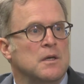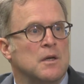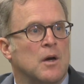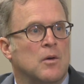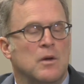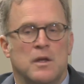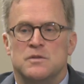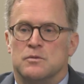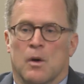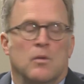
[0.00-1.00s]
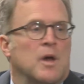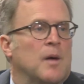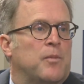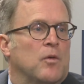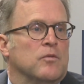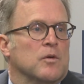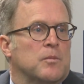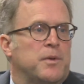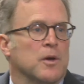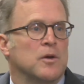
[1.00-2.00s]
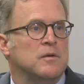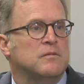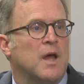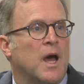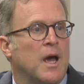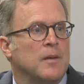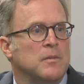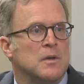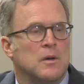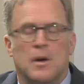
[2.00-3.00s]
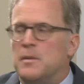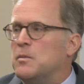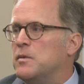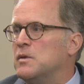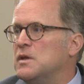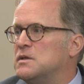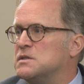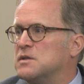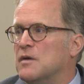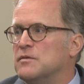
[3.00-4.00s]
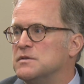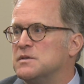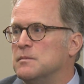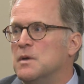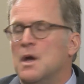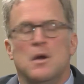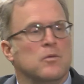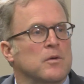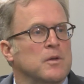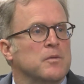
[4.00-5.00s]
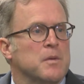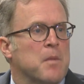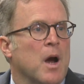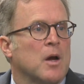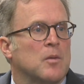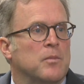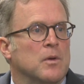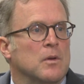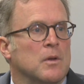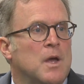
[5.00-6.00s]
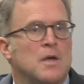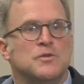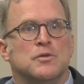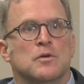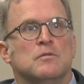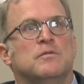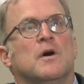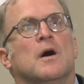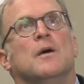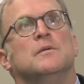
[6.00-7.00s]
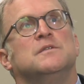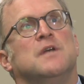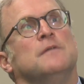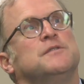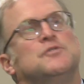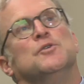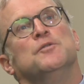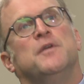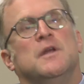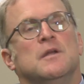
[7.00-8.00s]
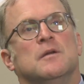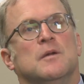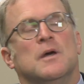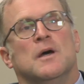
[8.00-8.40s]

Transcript: You know, it's grown up over a period of time. You know, I mean, we really discovered some really remarkable sort of self-serving